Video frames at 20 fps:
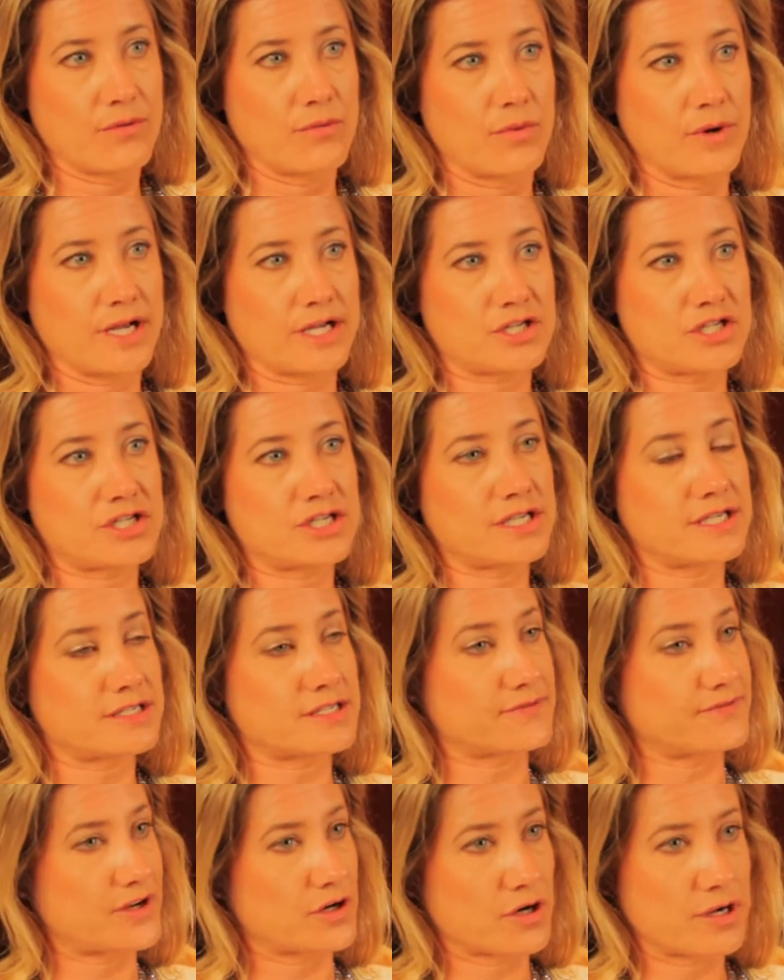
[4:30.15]
which
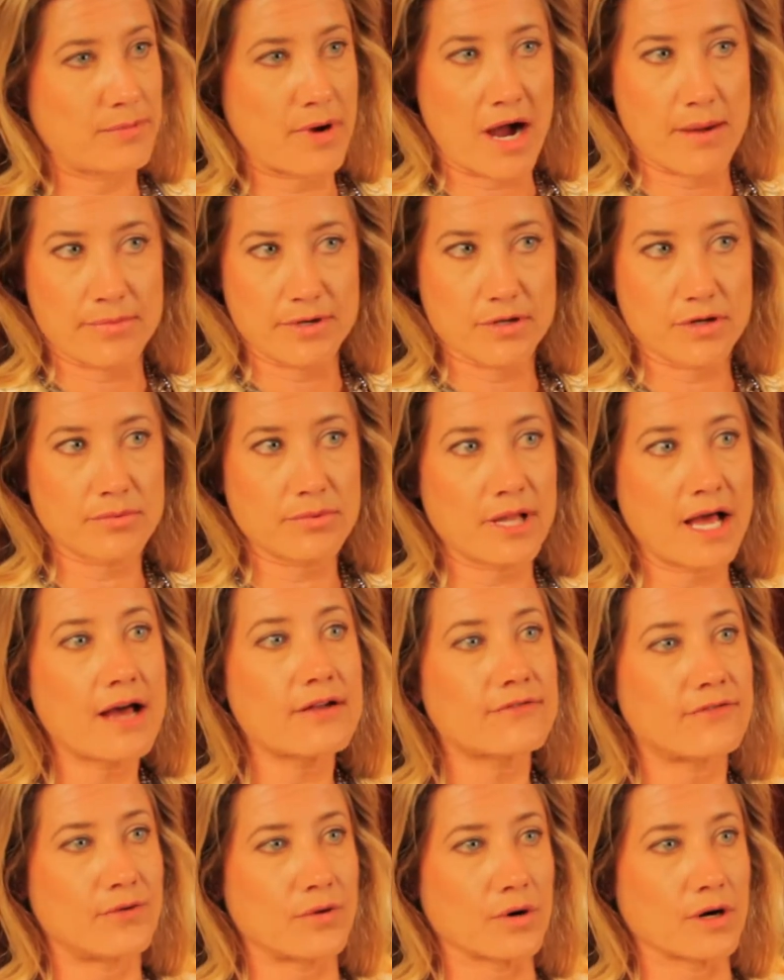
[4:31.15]
is a very popular
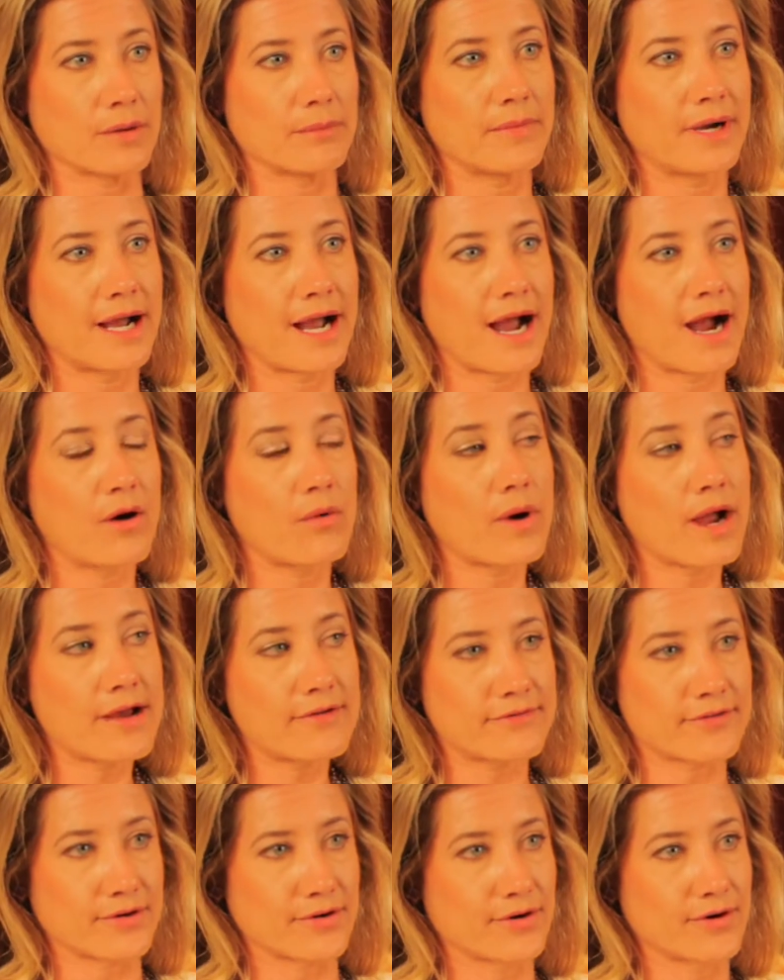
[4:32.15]
platform,
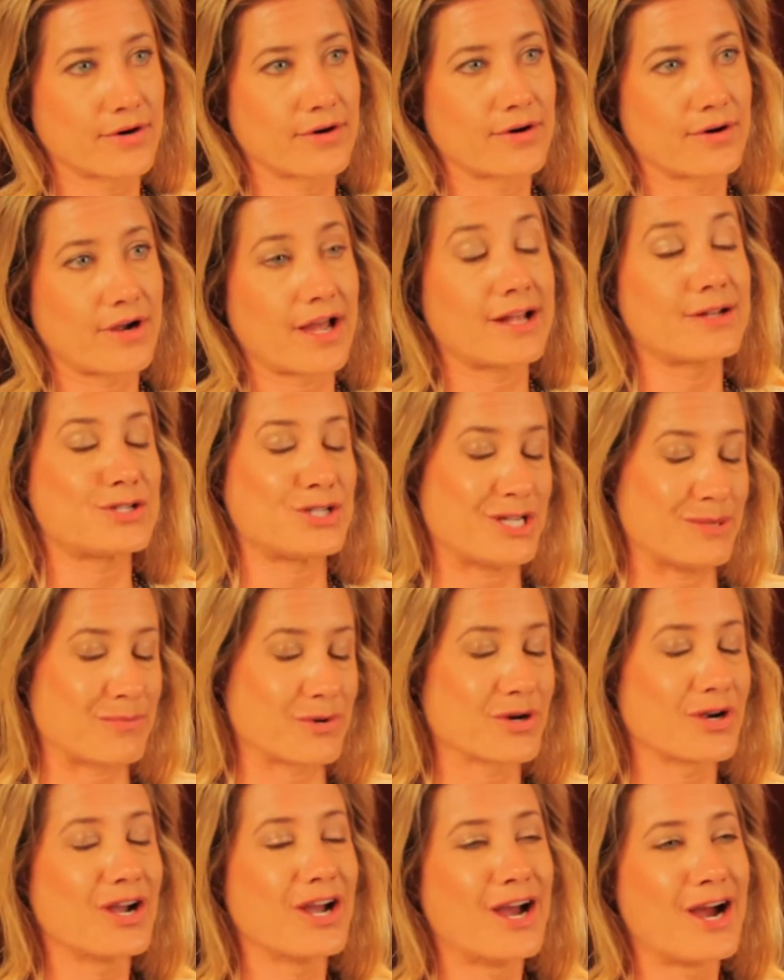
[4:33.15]
however, and
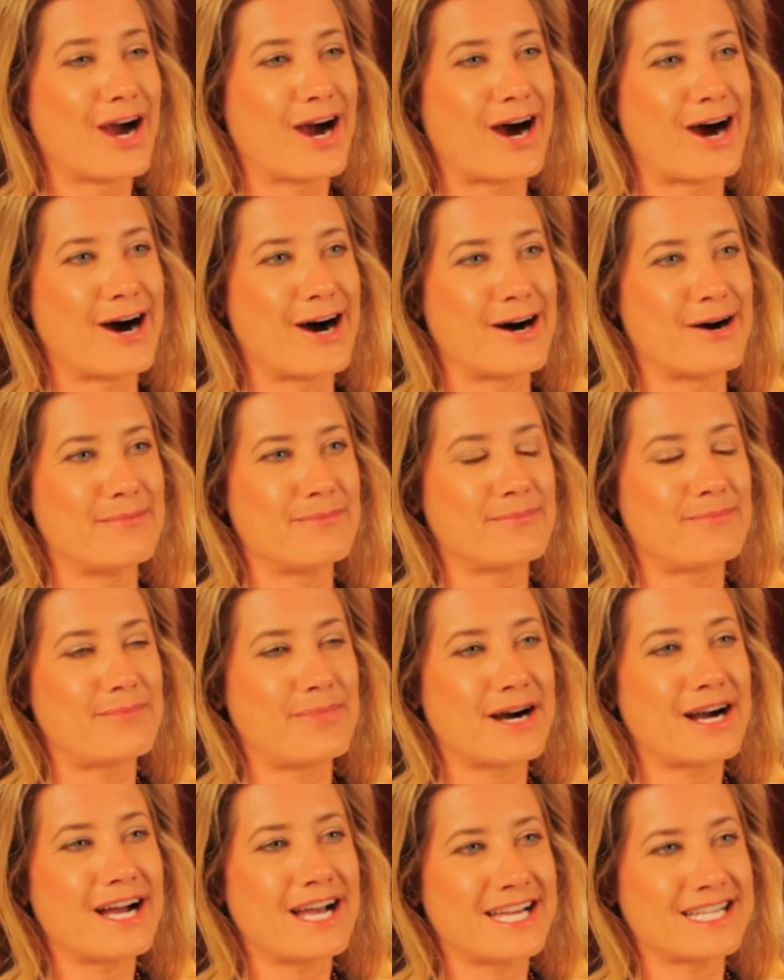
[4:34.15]
cheaper,
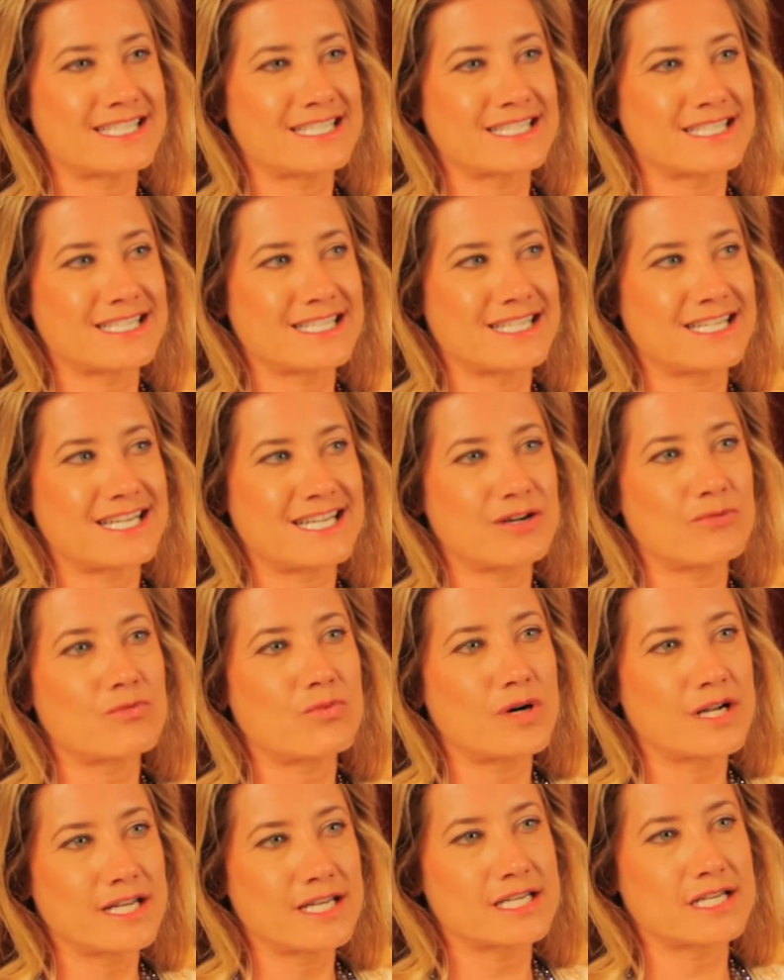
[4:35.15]
but
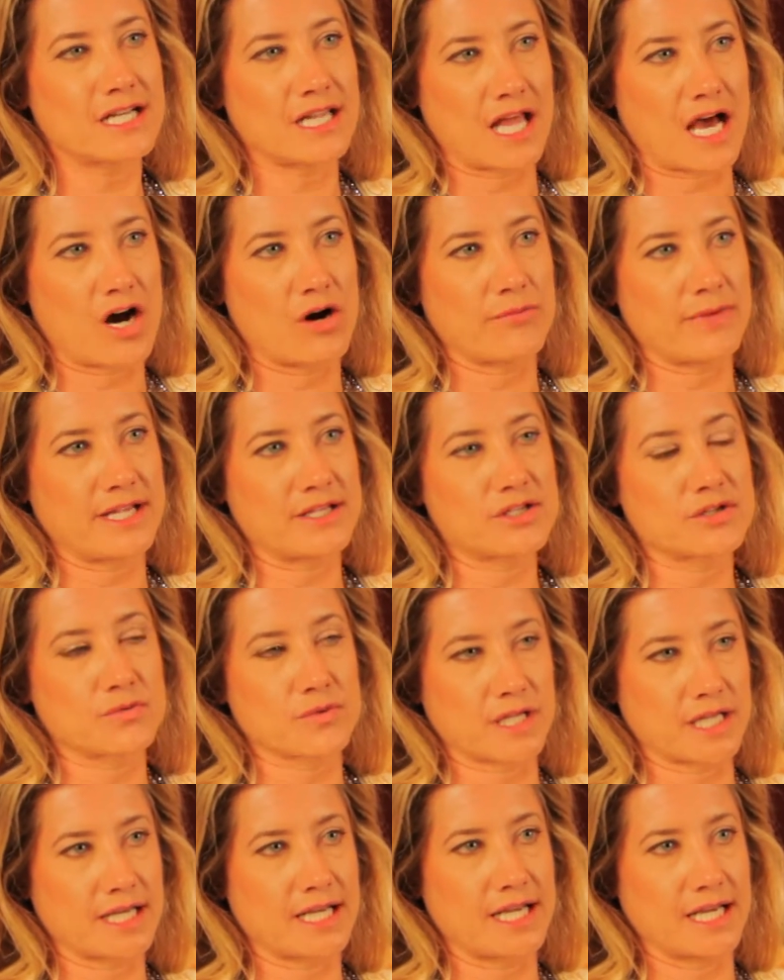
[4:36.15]
it wouldn't allow me to
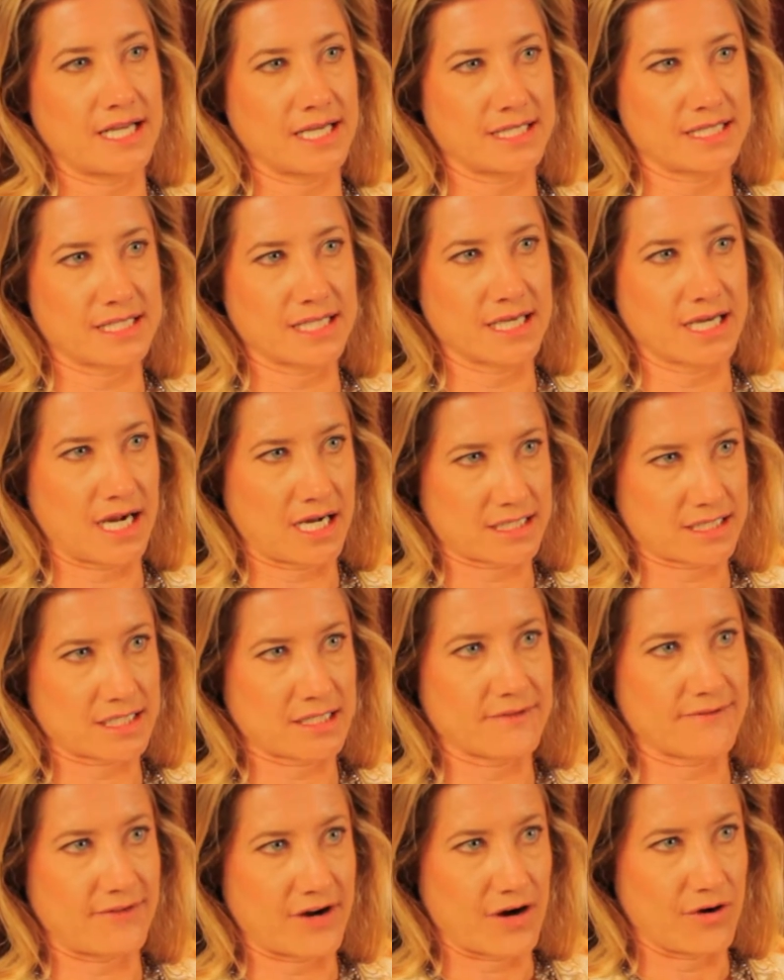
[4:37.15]
really get into the guts
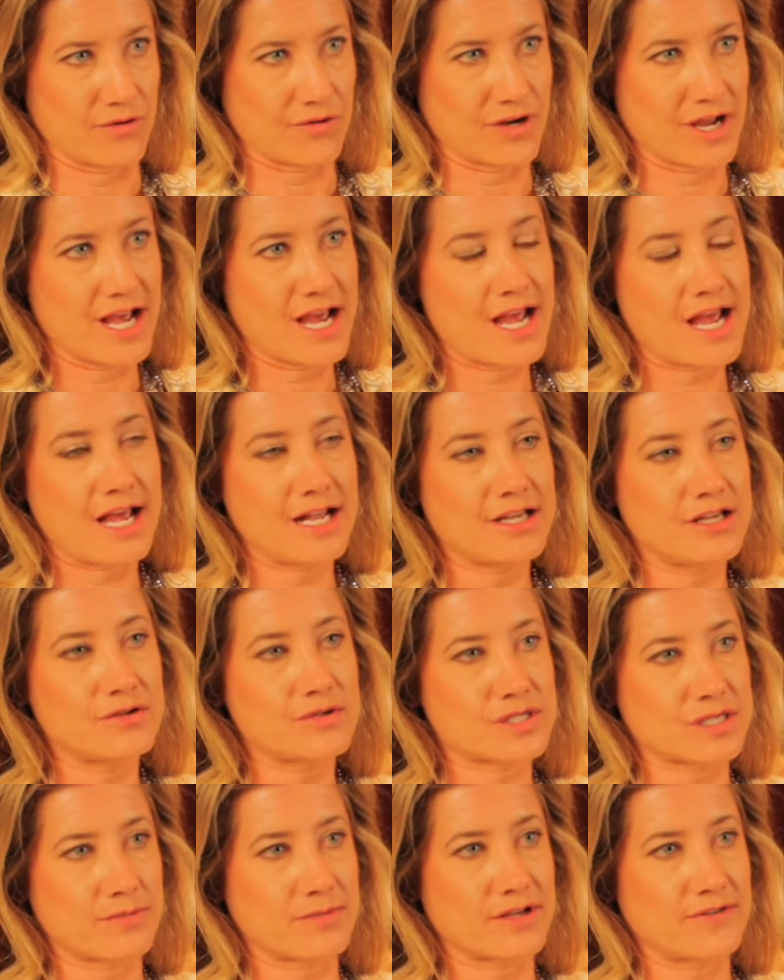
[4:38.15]
of the phone and
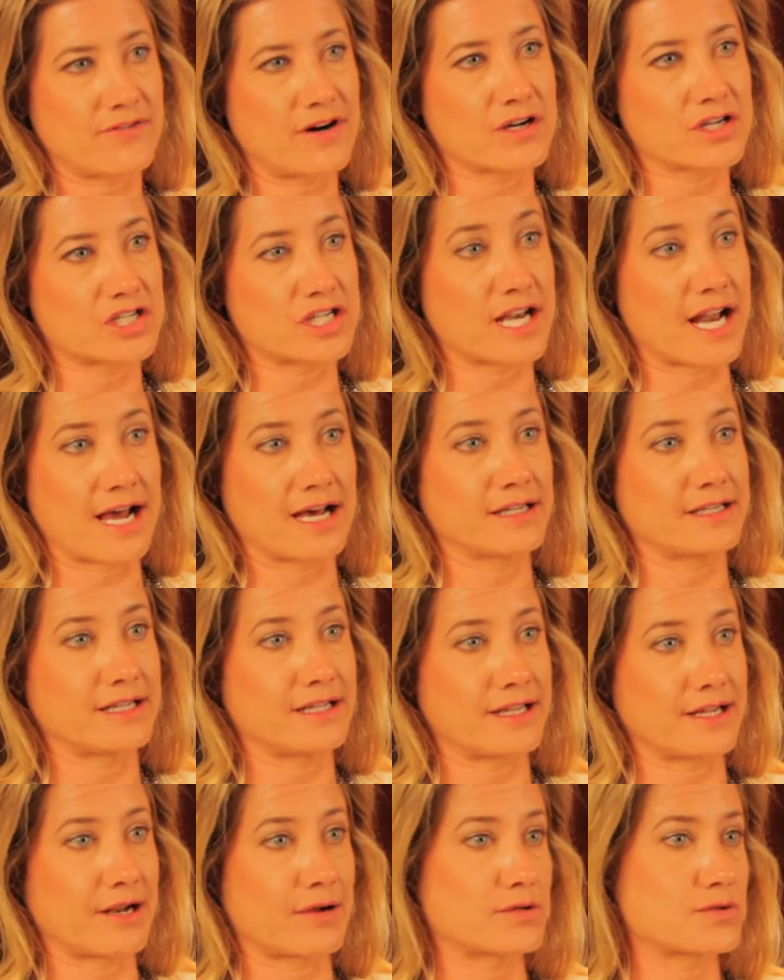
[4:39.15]
use some of the
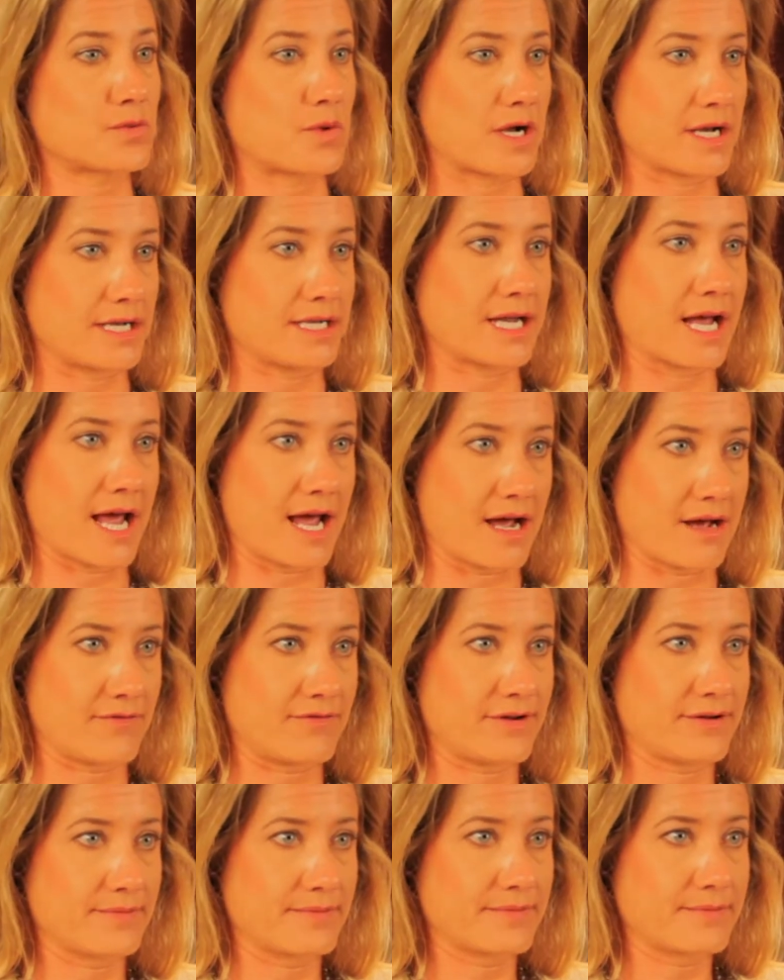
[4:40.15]
functionality that I was wanting to
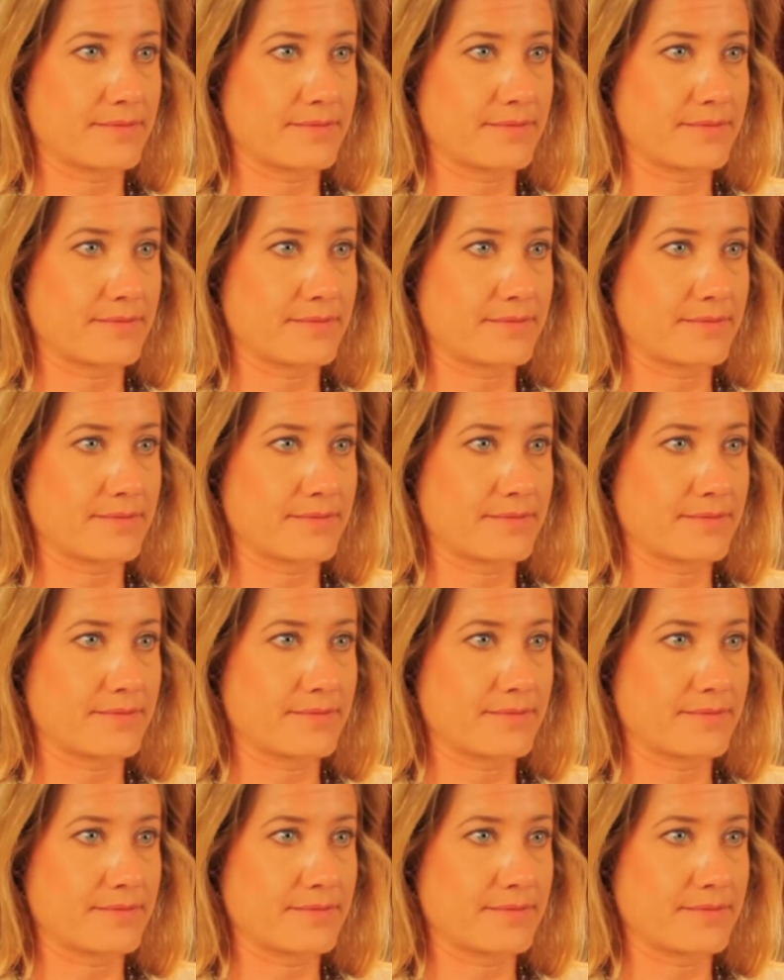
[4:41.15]
have.